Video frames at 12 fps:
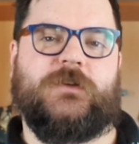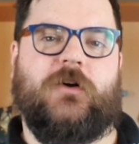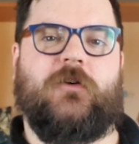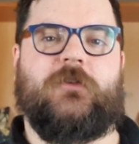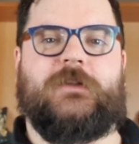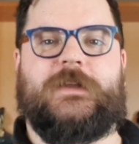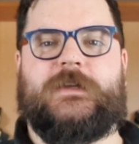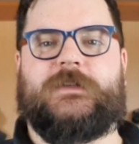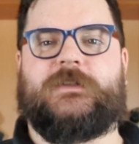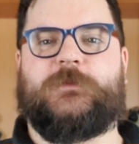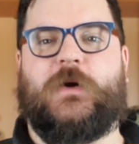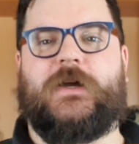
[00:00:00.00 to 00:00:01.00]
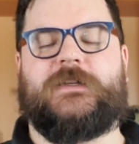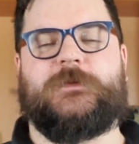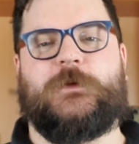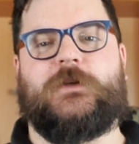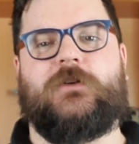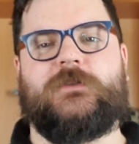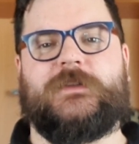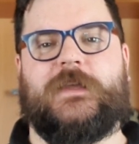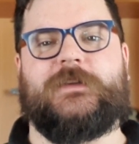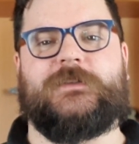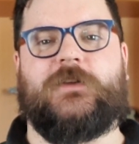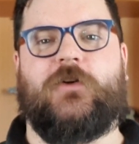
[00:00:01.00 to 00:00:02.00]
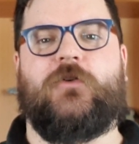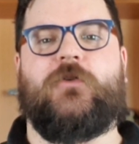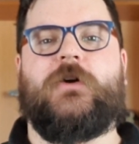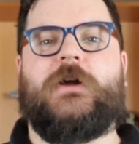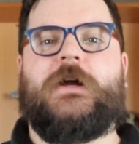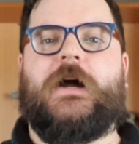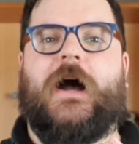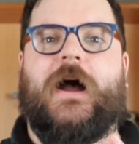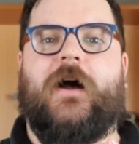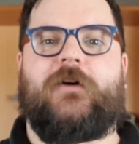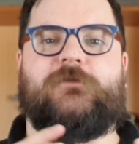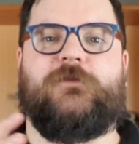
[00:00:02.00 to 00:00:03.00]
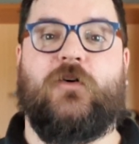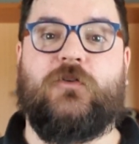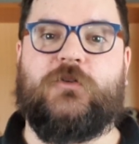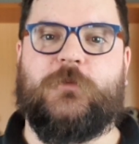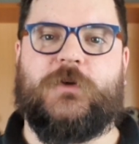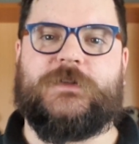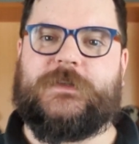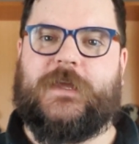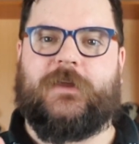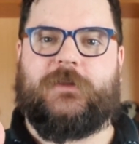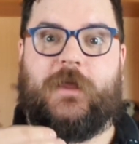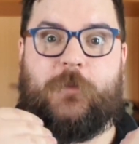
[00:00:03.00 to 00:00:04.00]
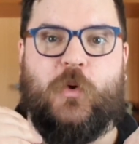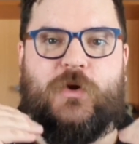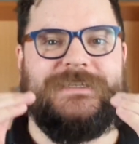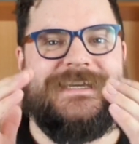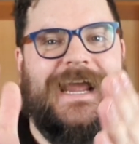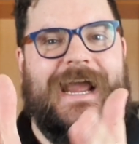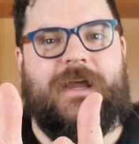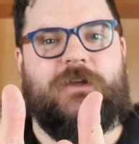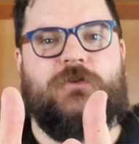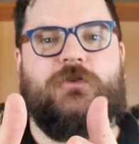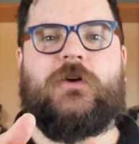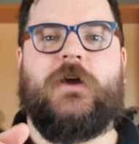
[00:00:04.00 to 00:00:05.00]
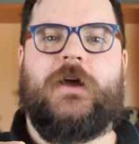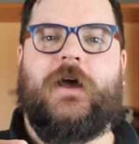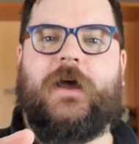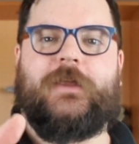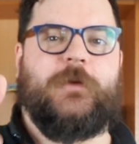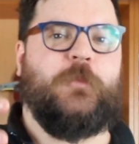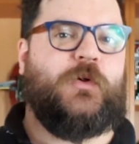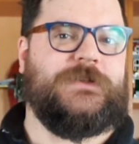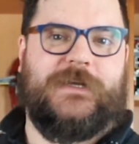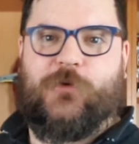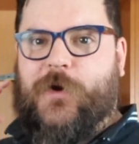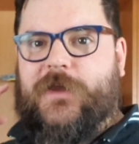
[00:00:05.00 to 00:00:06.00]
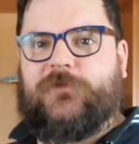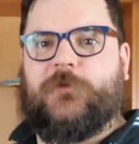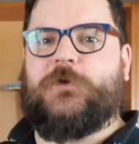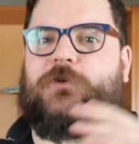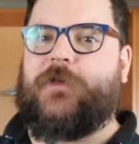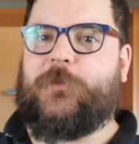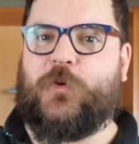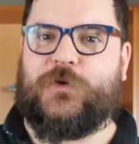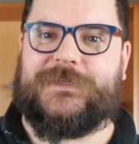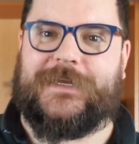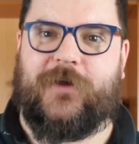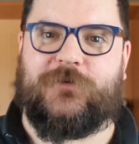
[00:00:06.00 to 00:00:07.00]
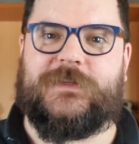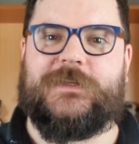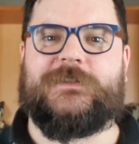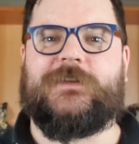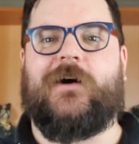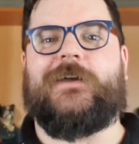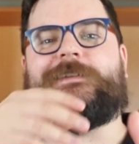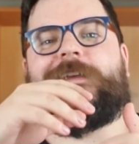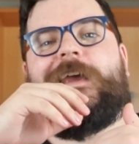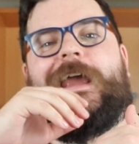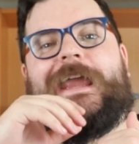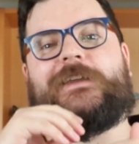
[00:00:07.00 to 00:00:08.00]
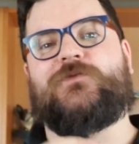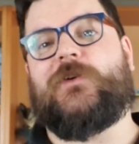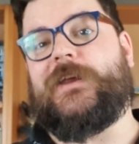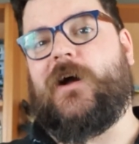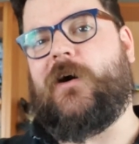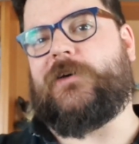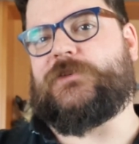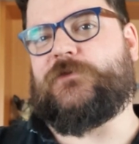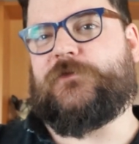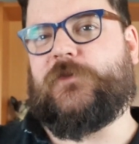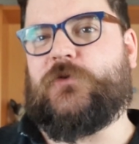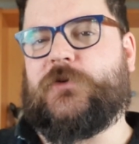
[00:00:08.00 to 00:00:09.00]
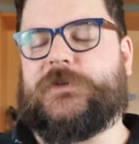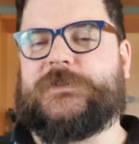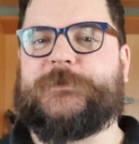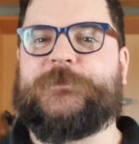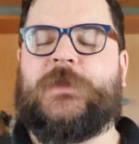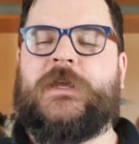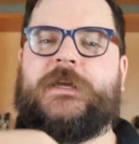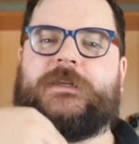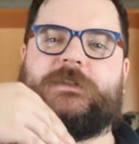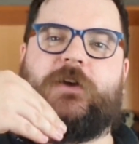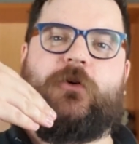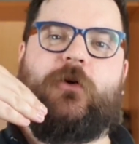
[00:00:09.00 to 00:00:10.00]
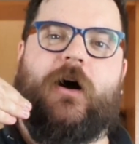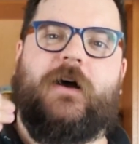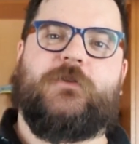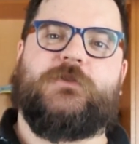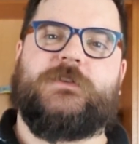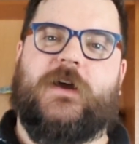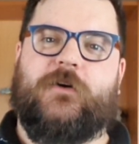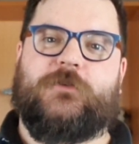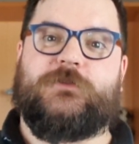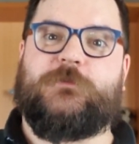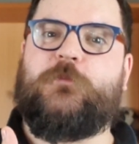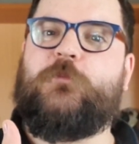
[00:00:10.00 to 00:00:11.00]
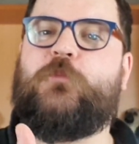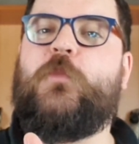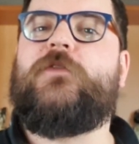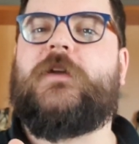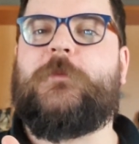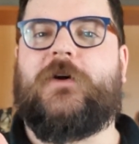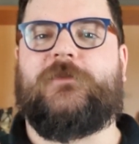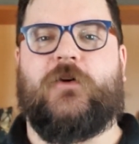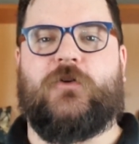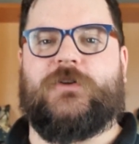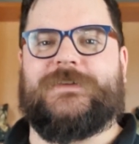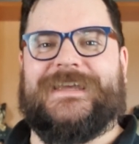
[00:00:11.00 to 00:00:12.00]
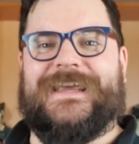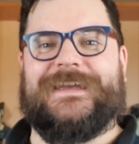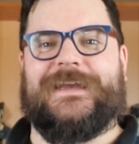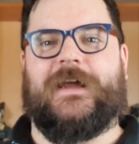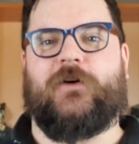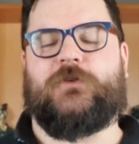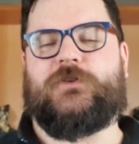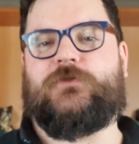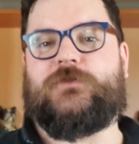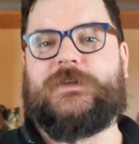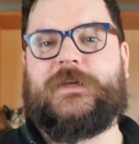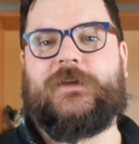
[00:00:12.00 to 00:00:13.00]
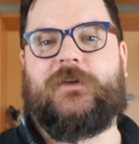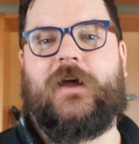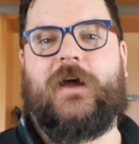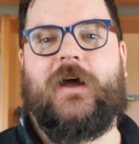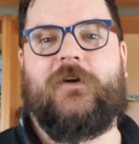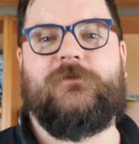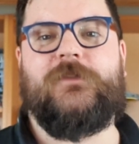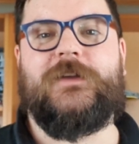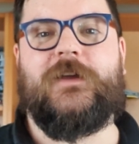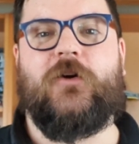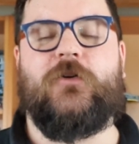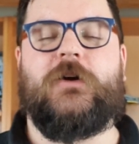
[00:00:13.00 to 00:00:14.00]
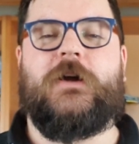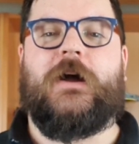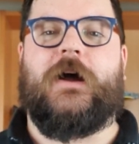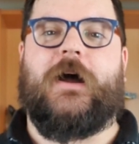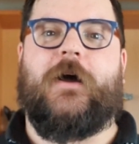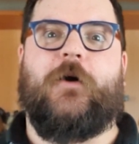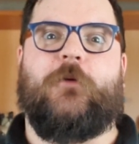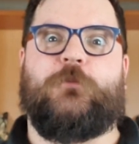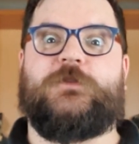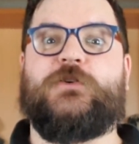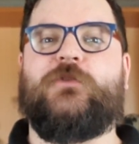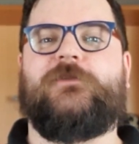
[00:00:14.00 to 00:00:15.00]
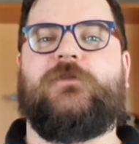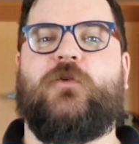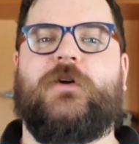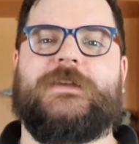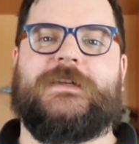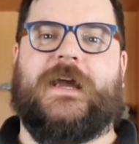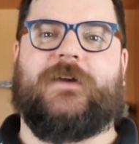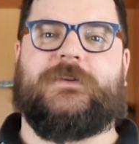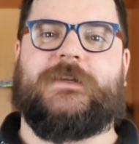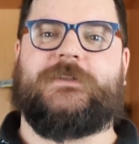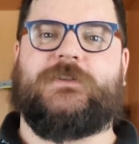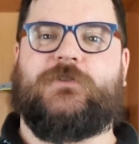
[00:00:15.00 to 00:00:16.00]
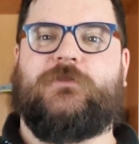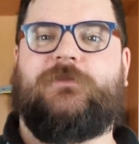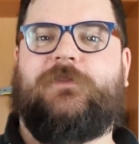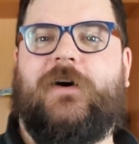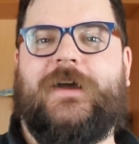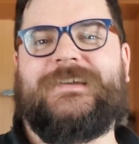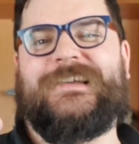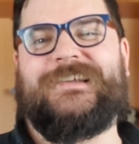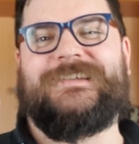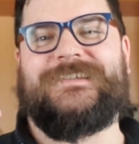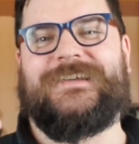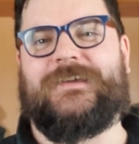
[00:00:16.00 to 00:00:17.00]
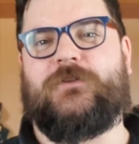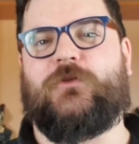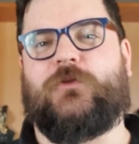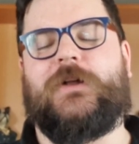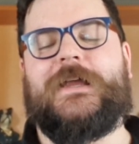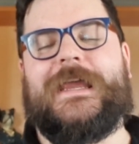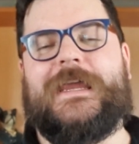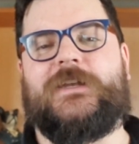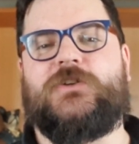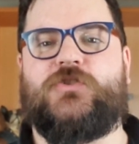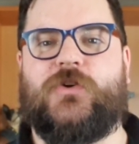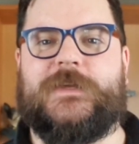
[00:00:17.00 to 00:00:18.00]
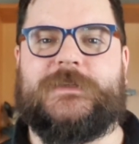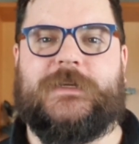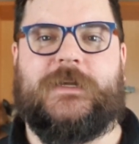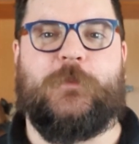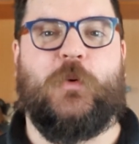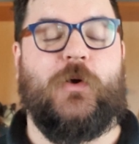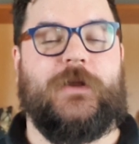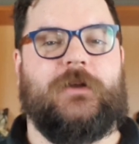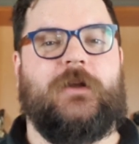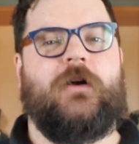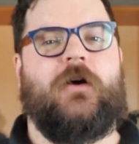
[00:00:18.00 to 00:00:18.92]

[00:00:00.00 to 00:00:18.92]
on these spikes because they're so uh, voluminous. They're, they're, pointing at you, uh, they're pointing away from you, they're pointing out to the sides. It's really hard to focus. So I was I was moving my focus in and out using uh, video uh, to avoid having to find a single interesting point